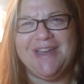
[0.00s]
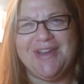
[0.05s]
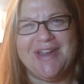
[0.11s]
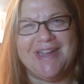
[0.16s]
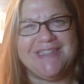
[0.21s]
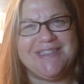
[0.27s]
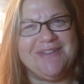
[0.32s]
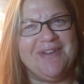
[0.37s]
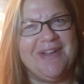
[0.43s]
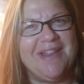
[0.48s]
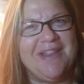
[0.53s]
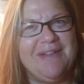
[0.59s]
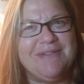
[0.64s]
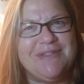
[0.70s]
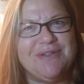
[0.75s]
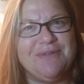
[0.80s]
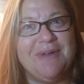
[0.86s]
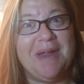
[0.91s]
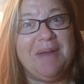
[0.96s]
You guys know I love
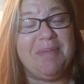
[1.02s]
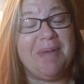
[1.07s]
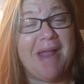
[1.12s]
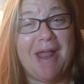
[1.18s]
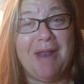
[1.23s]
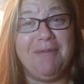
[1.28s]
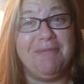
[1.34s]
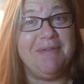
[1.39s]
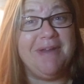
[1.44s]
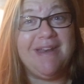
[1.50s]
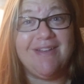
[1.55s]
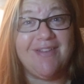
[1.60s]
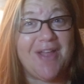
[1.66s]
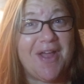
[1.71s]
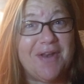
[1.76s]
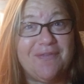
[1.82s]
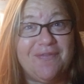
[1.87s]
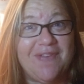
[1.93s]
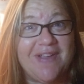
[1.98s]
to read, but I don't read a
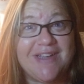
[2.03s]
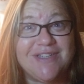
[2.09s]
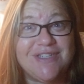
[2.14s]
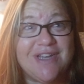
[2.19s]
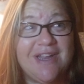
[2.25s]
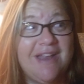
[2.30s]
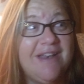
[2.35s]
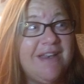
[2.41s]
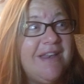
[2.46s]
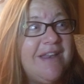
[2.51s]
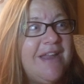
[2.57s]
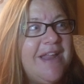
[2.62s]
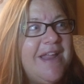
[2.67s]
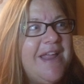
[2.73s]
lot of fiction